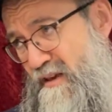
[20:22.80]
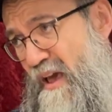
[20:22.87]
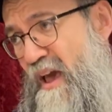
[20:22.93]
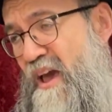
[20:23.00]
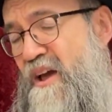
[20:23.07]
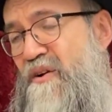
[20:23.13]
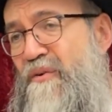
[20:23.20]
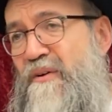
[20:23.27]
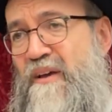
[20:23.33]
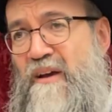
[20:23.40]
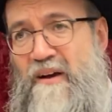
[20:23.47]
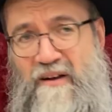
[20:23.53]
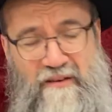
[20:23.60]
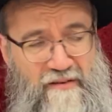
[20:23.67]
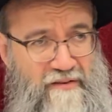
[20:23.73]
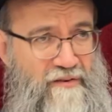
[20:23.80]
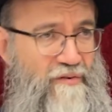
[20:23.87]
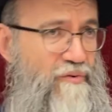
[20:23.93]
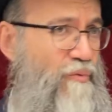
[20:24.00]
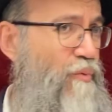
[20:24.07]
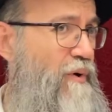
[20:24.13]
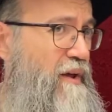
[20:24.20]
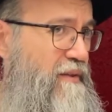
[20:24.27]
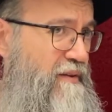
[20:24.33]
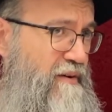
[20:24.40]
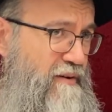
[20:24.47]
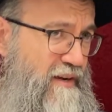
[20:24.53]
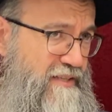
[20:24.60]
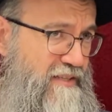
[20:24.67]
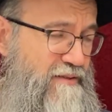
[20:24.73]
area, whether
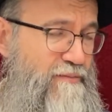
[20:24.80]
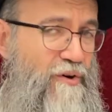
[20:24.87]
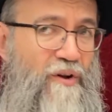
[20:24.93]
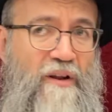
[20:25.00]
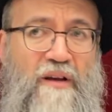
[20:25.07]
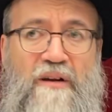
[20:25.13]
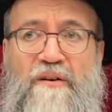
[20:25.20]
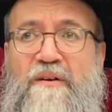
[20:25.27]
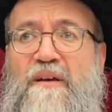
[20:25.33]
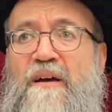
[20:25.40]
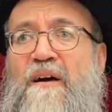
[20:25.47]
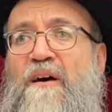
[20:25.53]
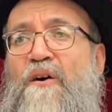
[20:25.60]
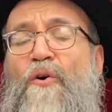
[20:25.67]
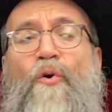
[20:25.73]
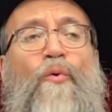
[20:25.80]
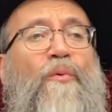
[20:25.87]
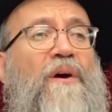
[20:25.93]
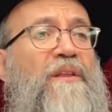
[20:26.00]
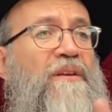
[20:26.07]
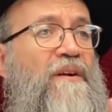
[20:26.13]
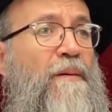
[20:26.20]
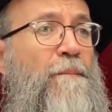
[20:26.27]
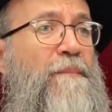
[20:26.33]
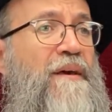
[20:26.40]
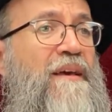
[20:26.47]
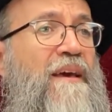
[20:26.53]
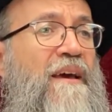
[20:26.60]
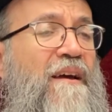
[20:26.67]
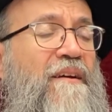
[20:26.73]
a small area or whether a
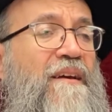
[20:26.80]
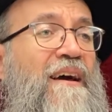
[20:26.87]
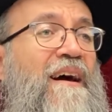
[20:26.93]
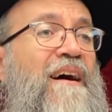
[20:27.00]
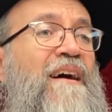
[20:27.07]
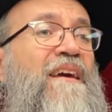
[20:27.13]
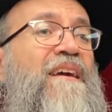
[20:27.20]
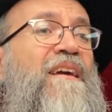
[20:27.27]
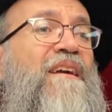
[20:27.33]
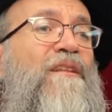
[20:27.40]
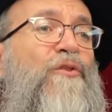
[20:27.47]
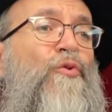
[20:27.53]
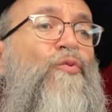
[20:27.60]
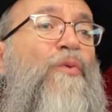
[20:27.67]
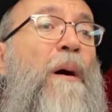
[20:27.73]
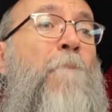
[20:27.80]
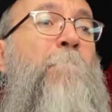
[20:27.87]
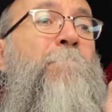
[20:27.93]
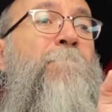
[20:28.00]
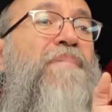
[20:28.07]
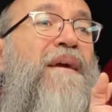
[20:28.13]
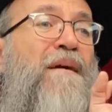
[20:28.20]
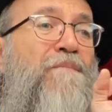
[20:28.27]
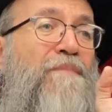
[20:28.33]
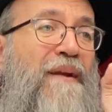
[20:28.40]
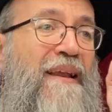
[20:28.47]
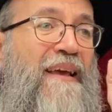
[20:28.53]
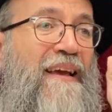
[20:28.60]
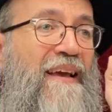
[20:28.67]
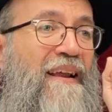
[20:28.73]
big area, into a
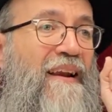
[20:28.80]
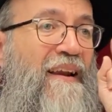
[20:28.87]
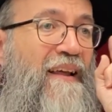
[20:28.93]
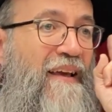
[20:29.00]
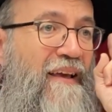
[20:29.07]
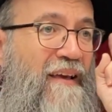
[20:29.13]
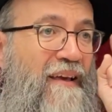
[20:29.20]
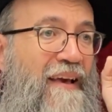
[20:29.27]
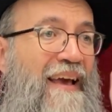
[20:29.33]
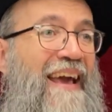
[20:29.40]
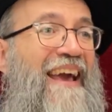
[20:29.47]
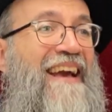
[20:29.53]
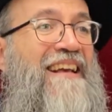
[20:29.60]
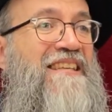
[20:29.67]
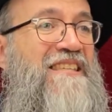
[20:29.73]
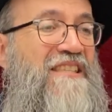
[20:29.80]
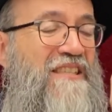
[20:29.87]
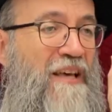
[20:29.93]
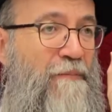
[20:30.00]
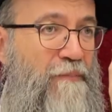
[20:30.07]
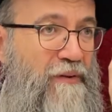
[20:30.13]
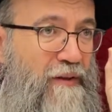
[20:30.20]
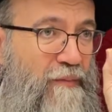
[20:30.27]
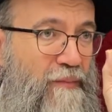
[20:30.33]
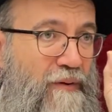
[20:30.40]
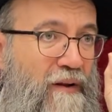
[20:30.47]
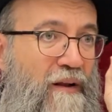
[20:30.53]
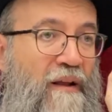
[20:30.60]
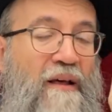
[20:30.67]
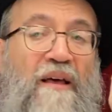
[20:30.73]
biblically
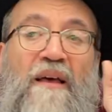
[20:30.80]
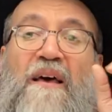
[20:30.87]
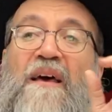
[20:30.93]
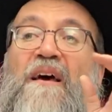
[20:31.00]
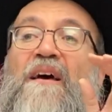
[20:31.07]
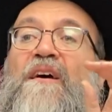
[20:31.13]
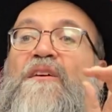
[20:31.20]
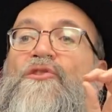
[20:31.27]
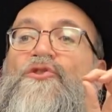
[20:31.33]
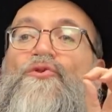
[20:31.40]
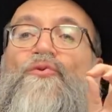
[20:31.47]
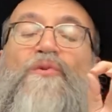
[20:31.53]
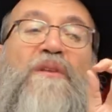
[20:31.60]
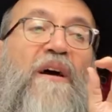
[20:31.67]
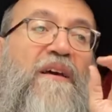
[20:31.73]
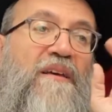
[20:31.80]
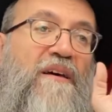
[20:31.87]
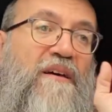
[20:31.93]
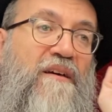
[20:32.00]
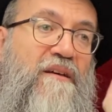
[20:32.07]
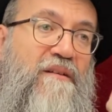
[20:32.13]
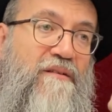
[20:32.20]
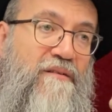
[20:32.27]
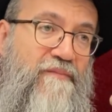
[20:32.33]
acceptable reshut hayachid.